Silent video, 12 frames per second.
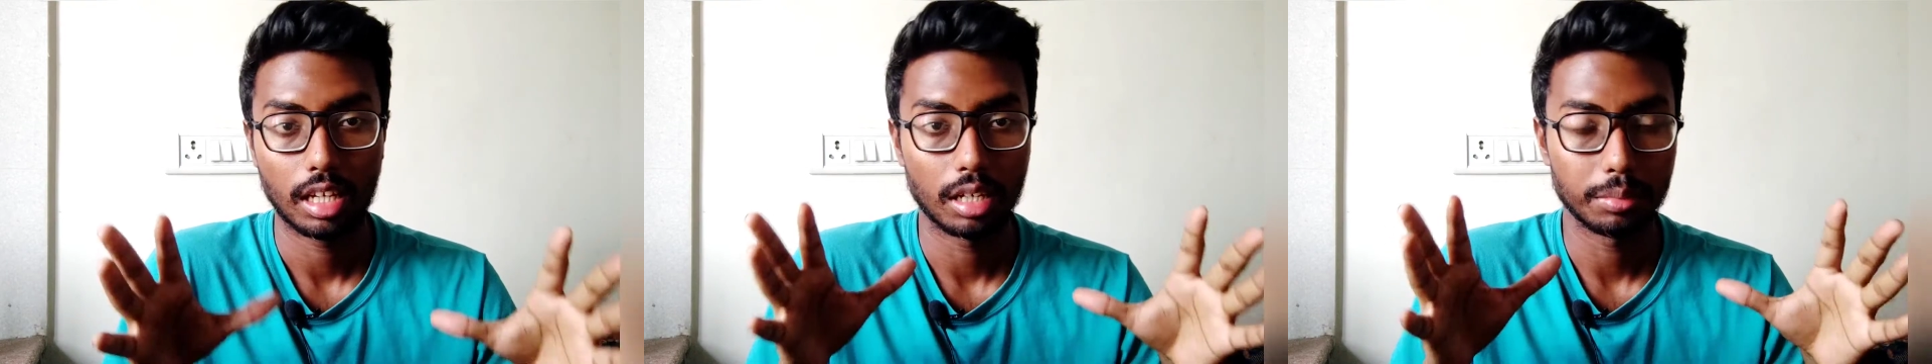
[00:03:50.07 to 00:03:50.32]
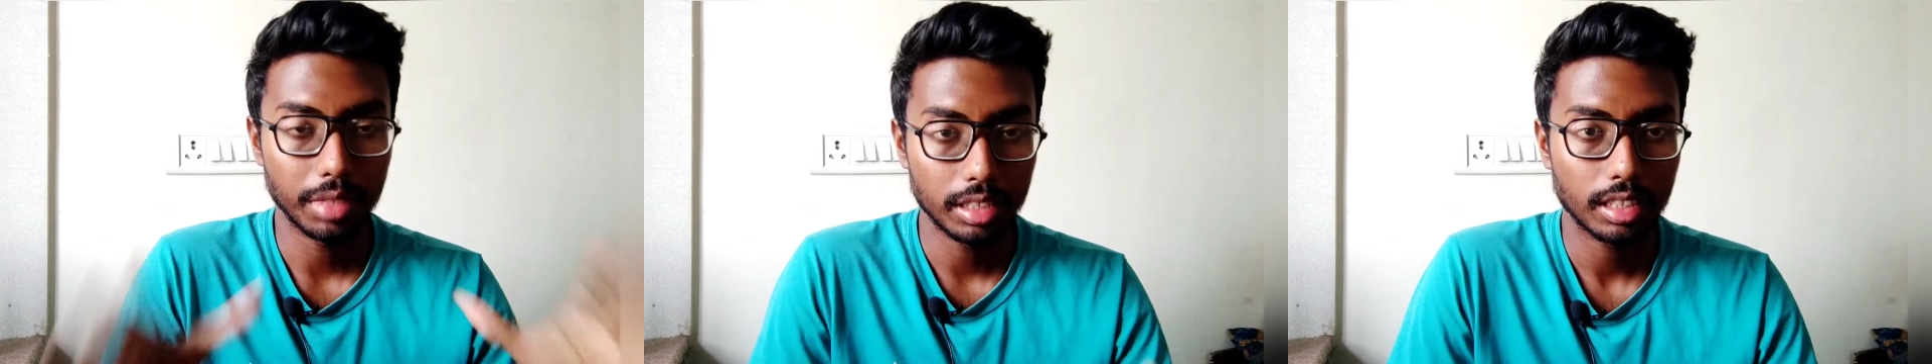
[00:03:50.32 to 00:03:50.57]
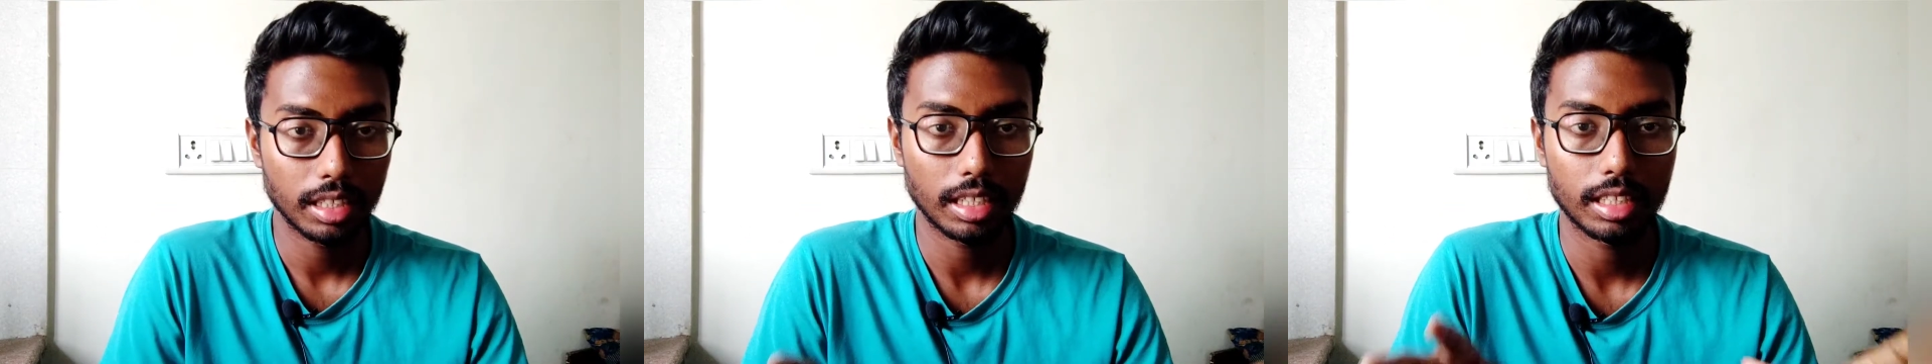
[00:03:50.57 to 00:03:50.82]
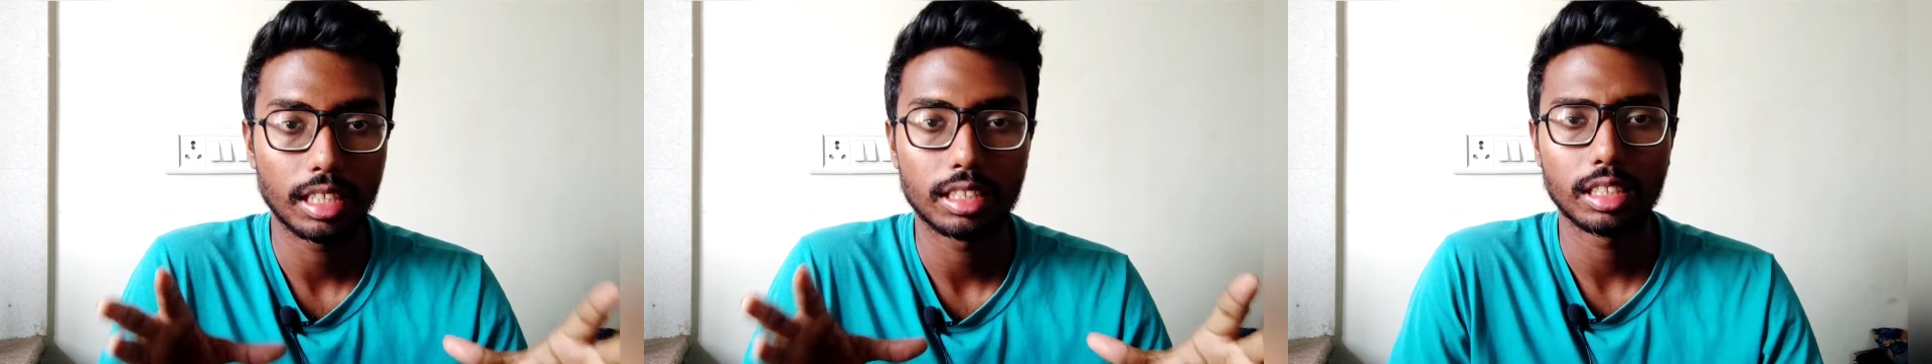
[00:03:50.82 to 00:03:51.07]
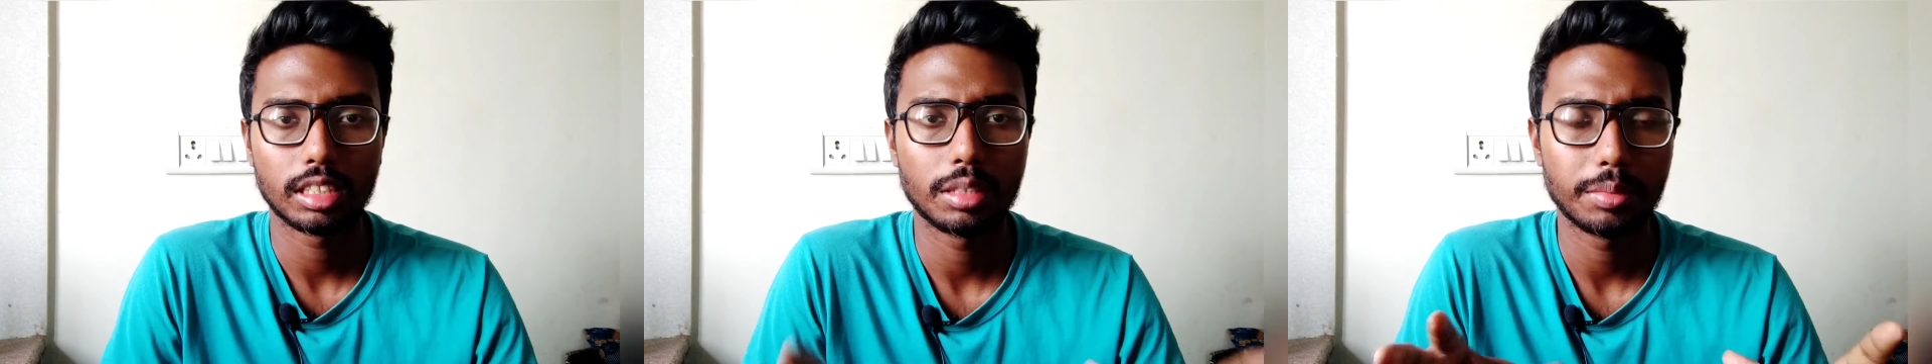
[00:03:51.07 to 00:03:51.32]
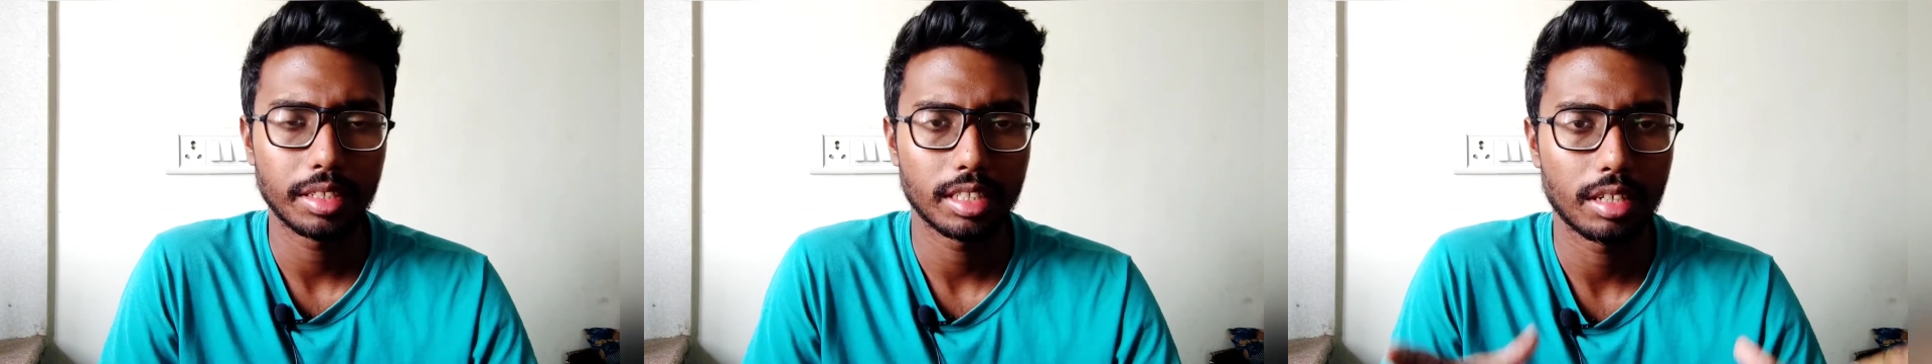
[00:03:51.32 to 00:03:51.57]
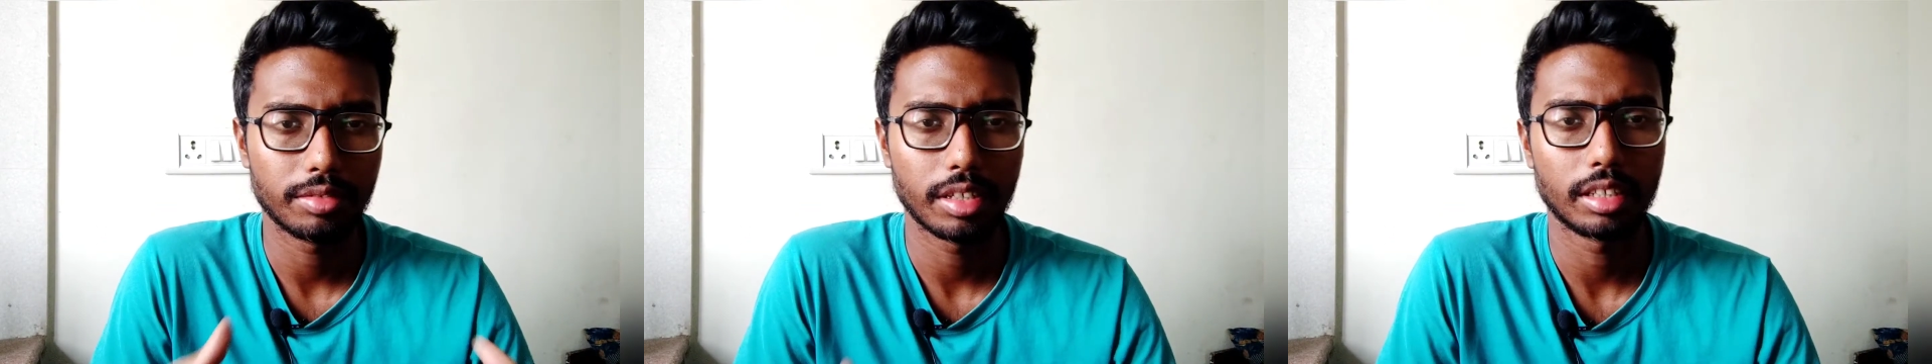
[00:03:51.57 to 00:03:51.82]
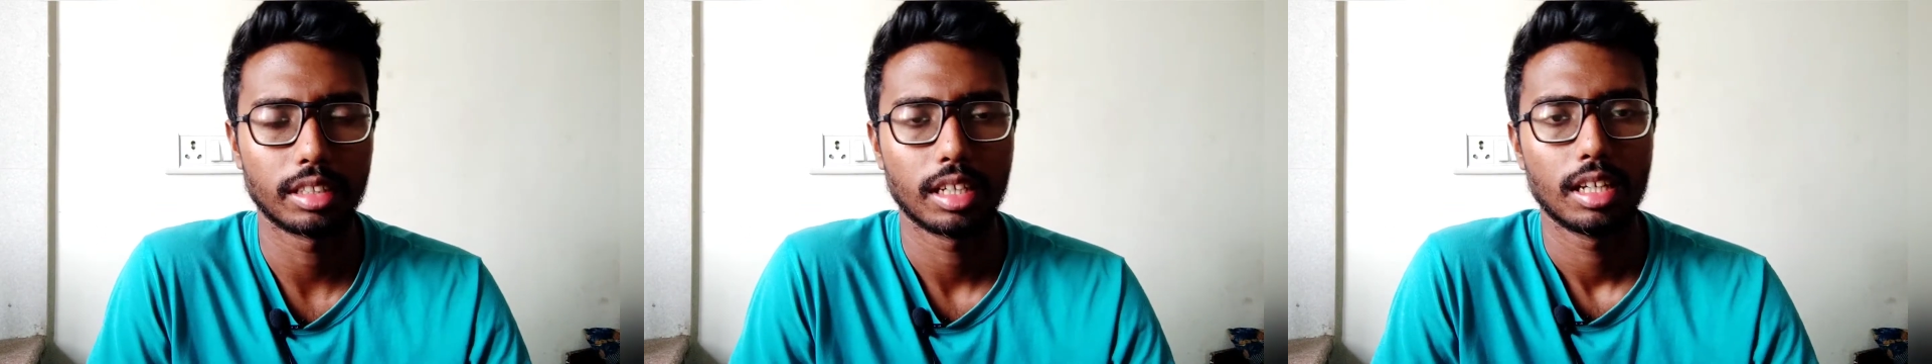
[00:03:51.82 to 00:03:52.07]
missing in the system design phase,